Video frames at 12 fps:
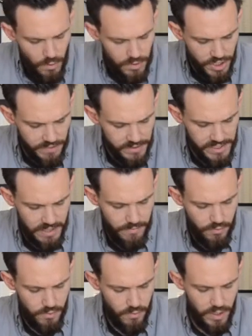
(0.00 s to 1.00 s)
which gives you
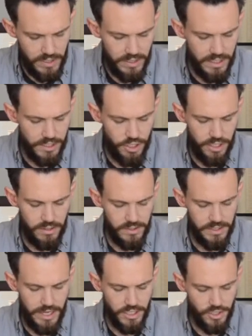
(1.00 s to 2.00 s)
7.1 channel
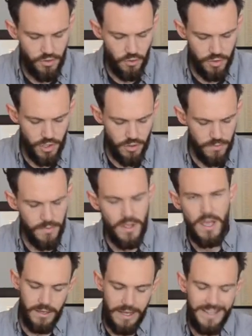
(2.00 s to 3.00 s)
HD audio,
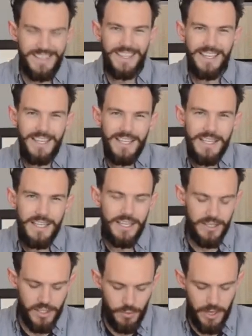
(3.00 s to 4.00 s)
and then the Killer
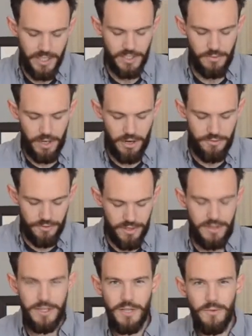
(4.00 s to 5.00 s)

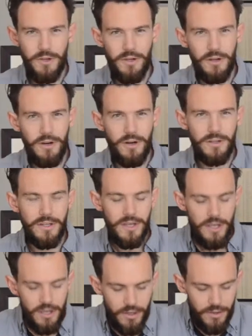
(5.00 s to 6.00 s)
E2200 network card.
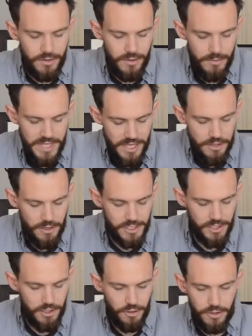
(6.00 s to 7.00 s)
Now, many years
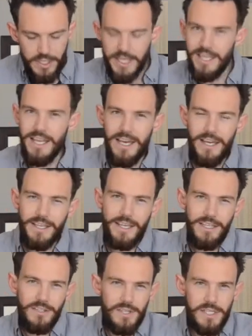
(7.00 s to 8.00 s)
ago, Killer
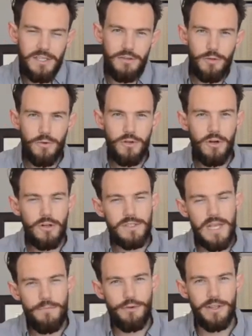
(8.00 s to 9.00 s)
used to sell network cards
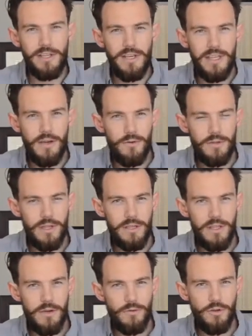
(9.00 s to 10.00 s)
separately, and they
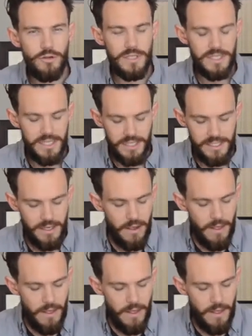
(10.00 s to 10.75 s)
were known as these